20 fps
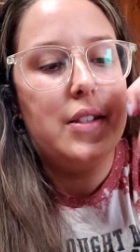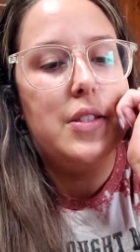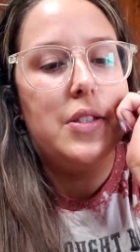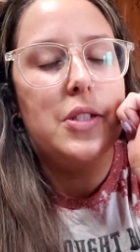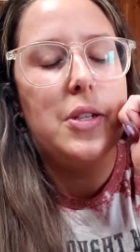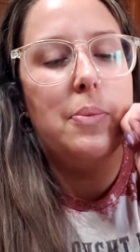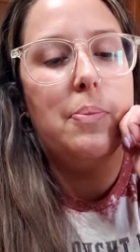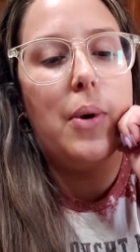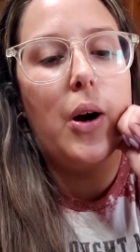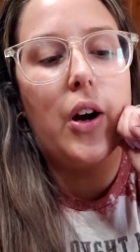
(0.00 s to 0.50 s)

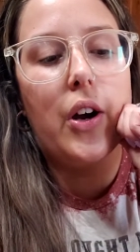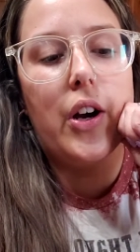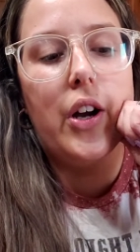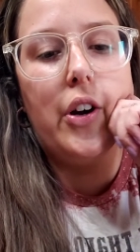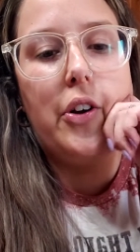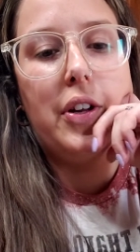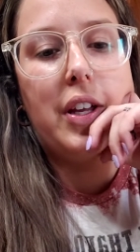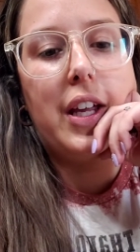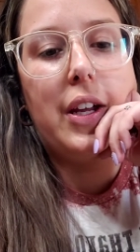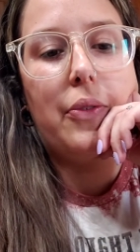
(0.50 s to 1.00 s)
tomorrow to
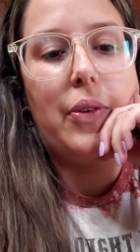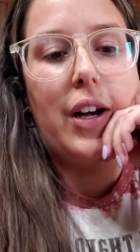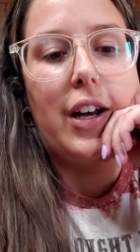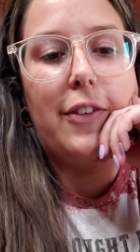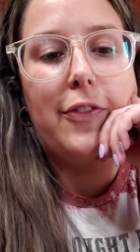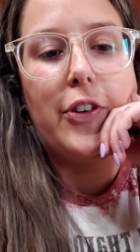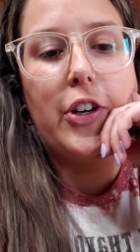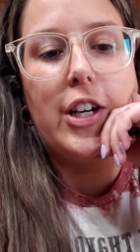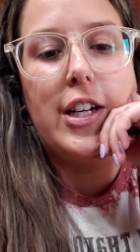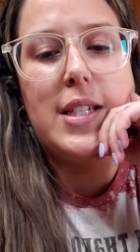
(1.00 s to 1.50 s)
get ready
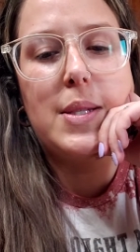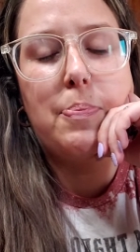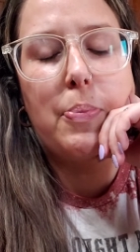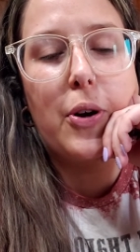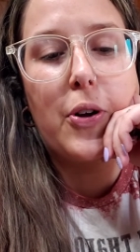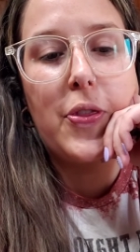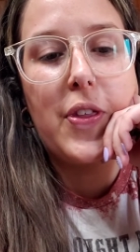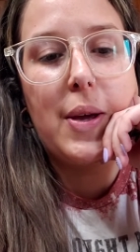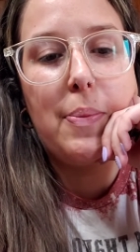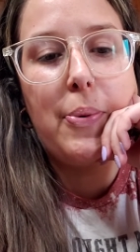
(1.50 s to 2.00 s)
for his
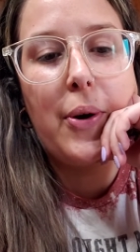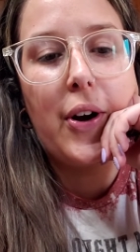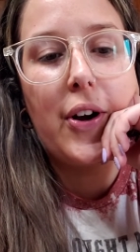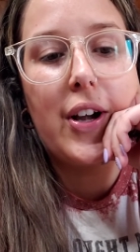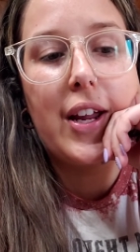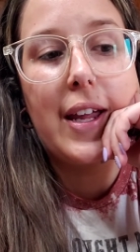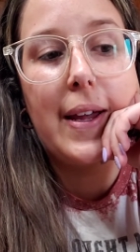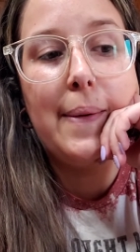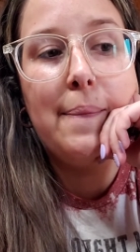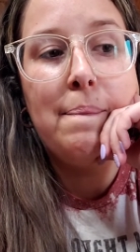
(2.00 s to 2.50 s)
birthday
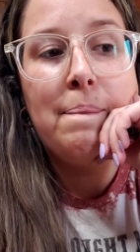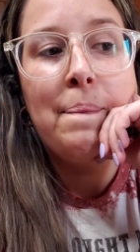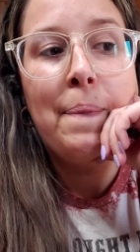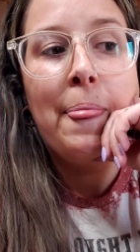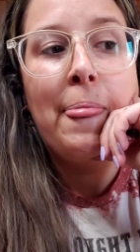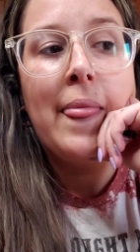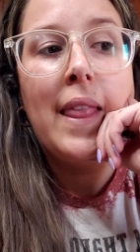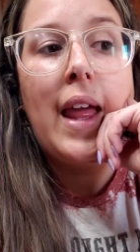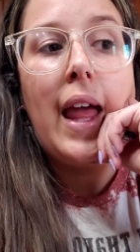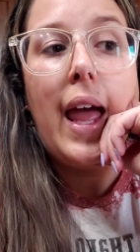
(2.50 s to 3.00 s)
party.
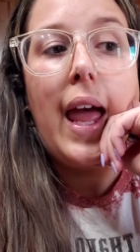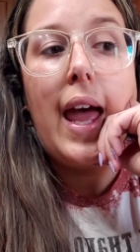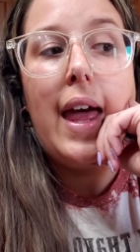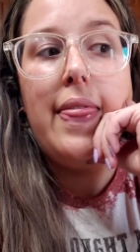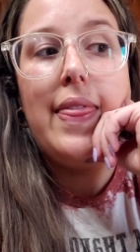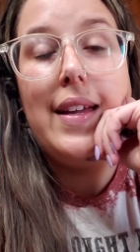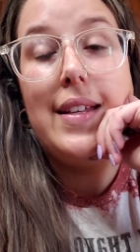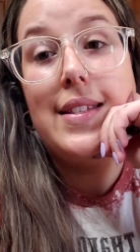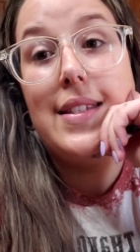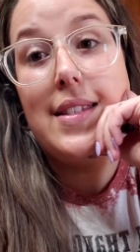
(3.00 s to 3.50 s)
And
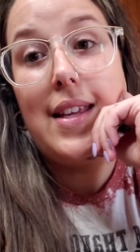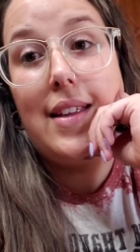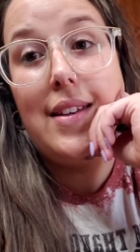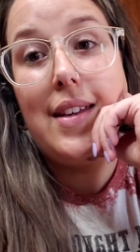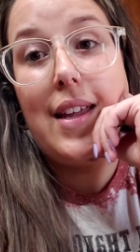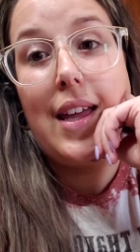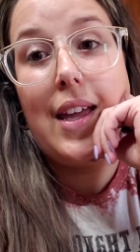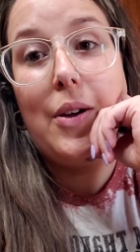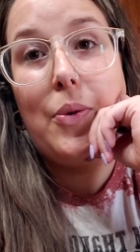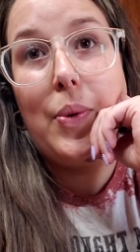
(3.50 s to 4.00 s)
then
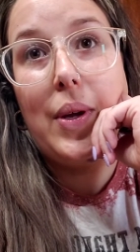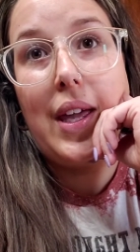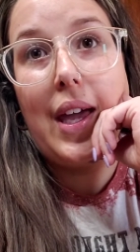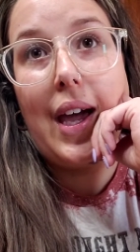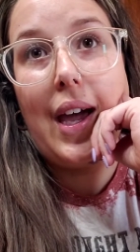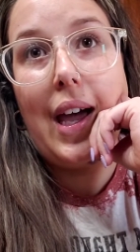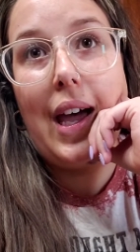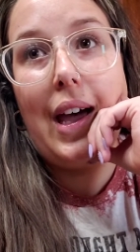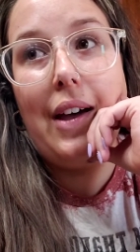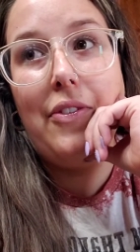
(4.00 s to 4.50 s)
Sunday we
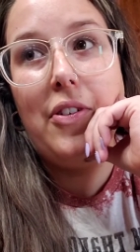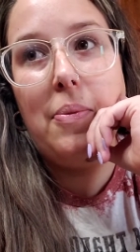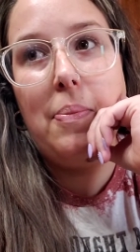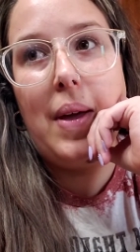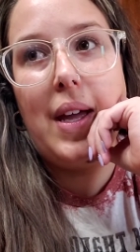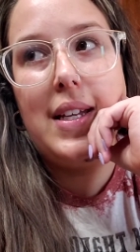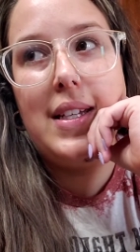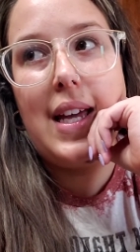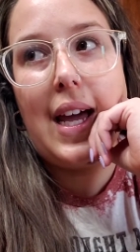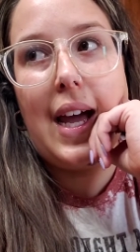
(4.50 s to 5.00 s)
have my
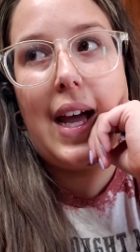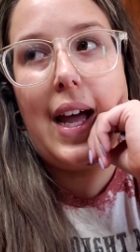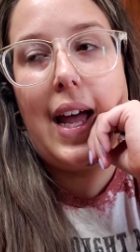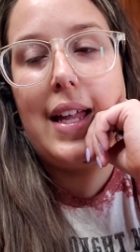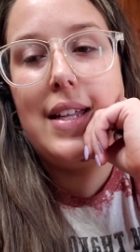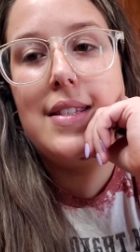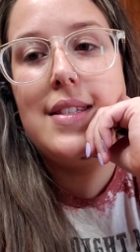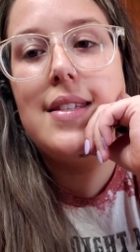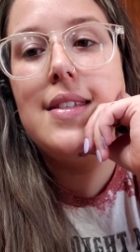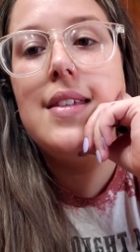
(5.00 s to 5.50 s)

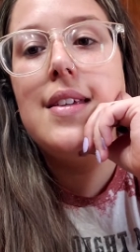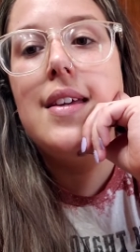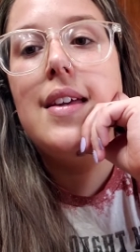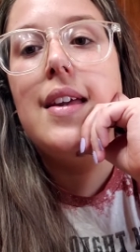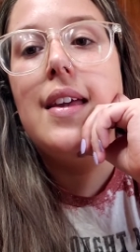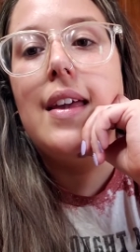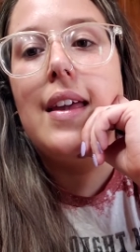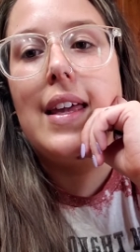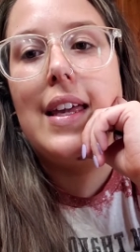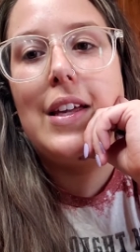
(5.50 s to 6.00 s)
dad's
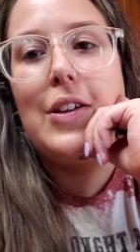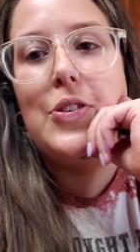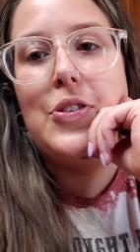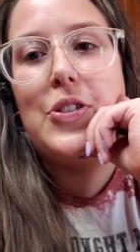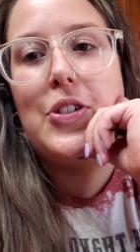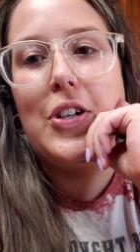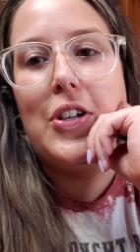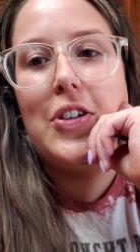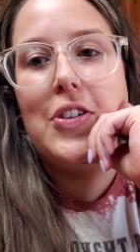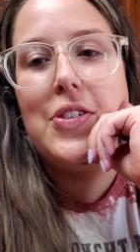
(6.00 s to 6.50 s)

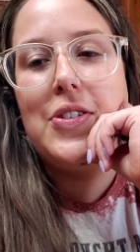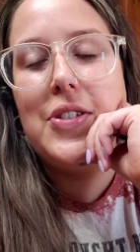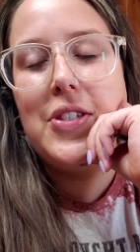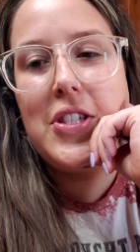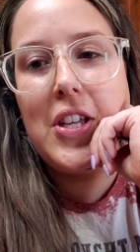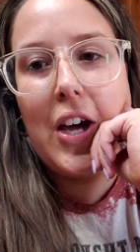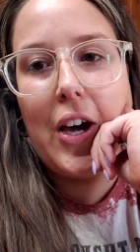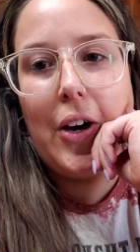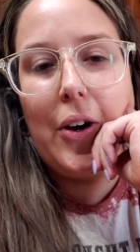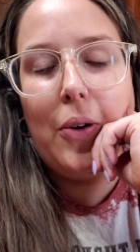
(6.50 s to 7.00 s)
Easter.
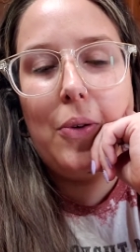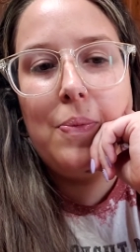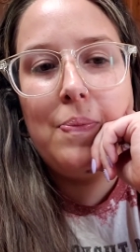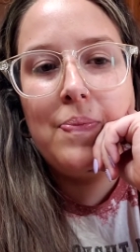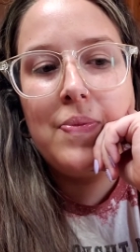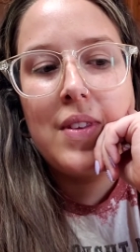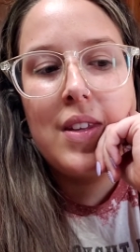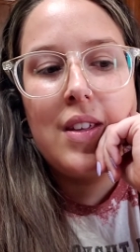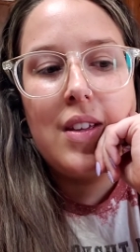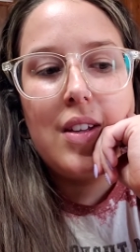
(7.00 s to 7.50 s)
So
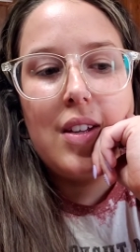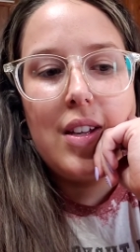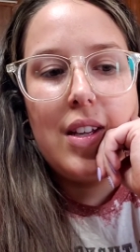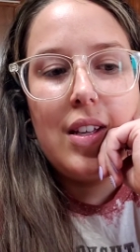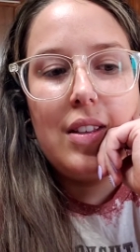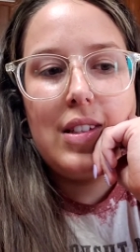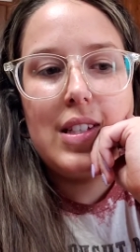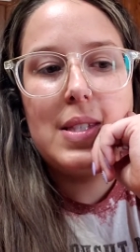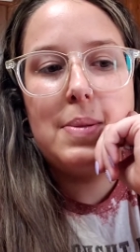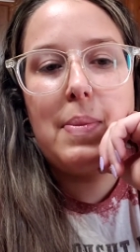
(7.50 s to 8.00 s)

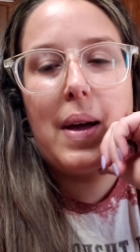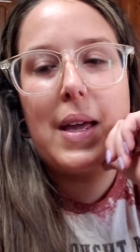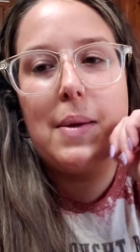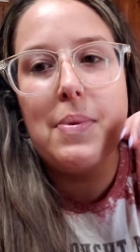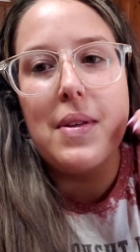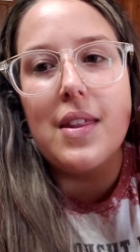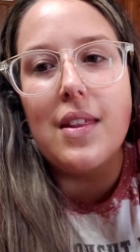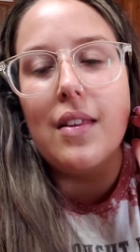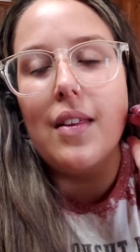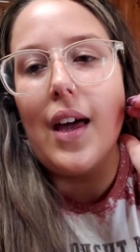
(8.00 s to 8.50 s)
this might be
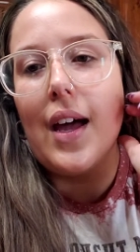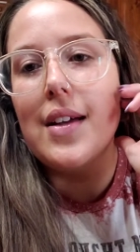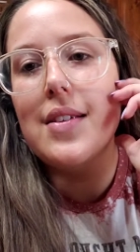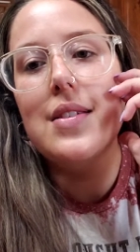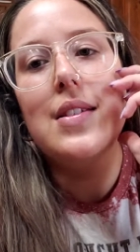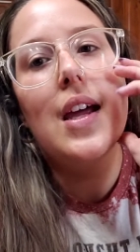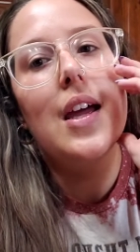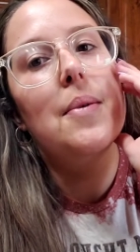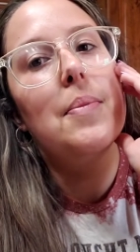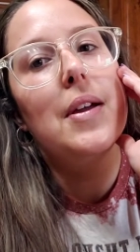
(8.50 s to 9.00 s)
the last
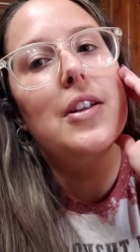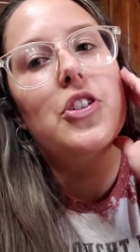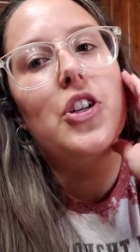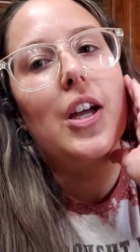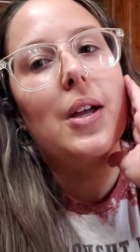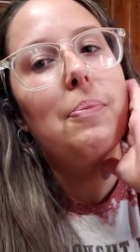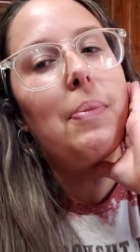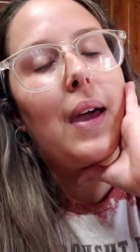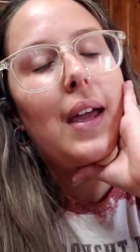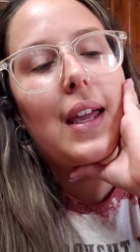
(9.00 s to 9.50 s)
time I check
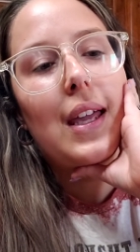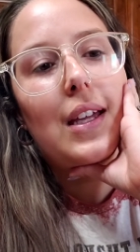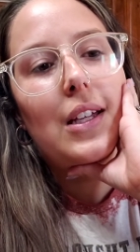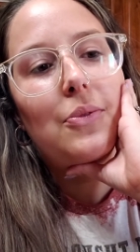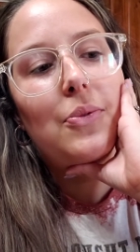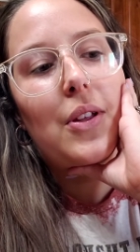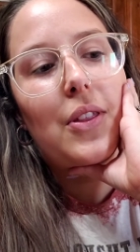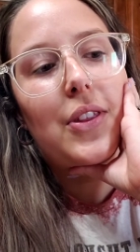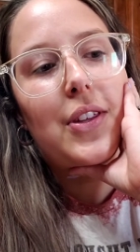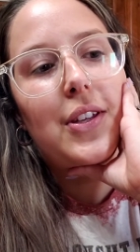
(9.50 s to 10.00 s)
back in
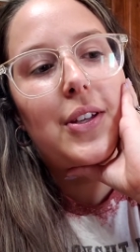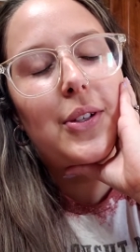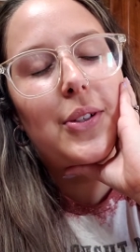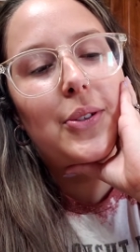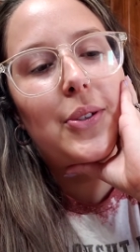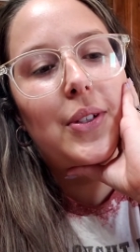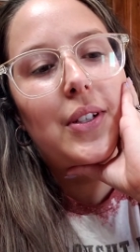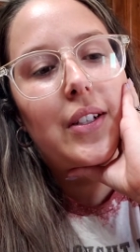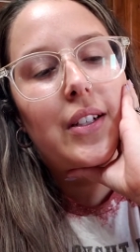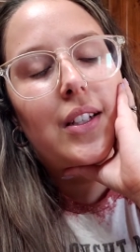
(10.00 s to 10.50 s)
with
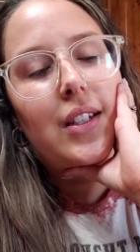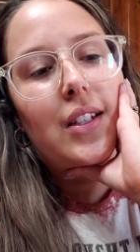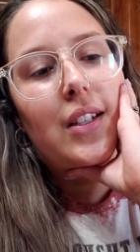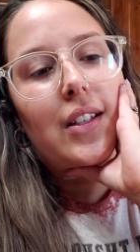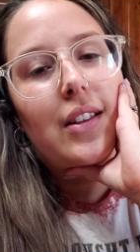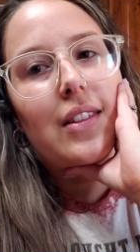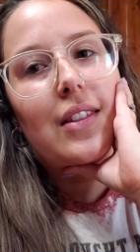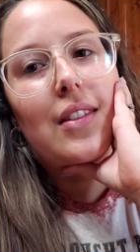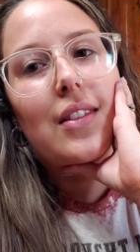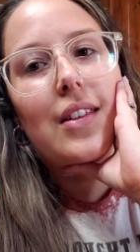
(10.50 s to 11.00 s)
you
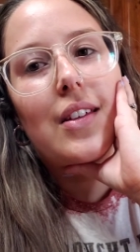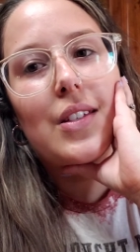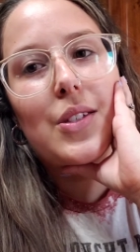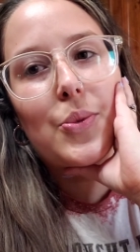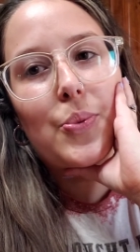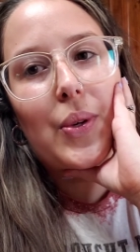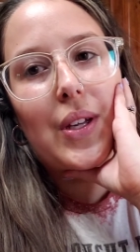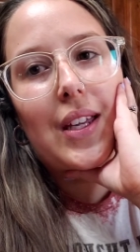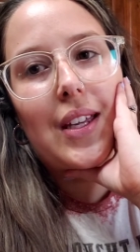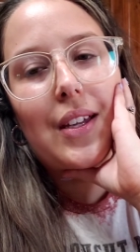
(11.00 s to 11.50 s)
this
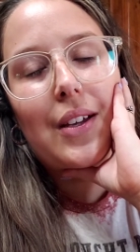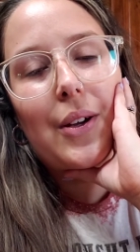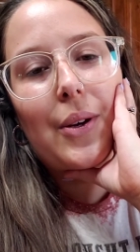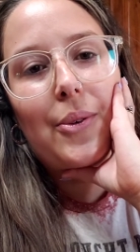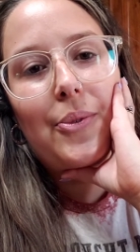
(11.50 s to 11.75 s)
week.